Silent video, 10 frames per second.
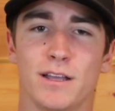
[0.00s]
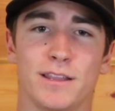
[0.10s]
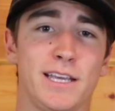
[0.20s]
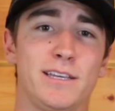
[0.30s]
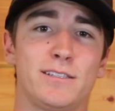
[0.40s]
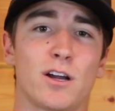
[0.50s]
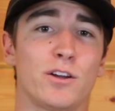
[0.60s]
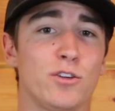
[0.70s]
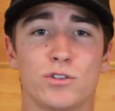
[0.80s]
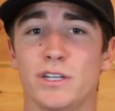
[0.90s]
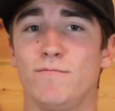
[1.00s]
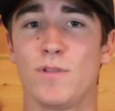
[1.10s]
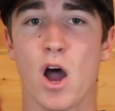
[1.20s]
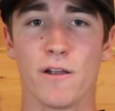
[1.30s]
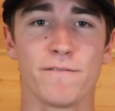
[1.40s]
These are usually
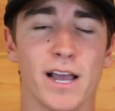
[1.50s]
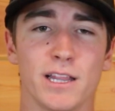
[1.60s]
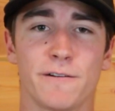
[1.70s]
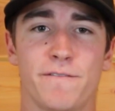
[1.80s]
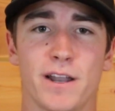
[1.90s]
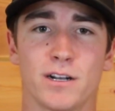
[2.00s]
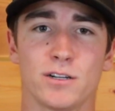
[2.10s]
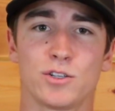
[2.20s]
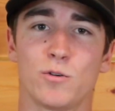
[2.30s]
non-violent offenders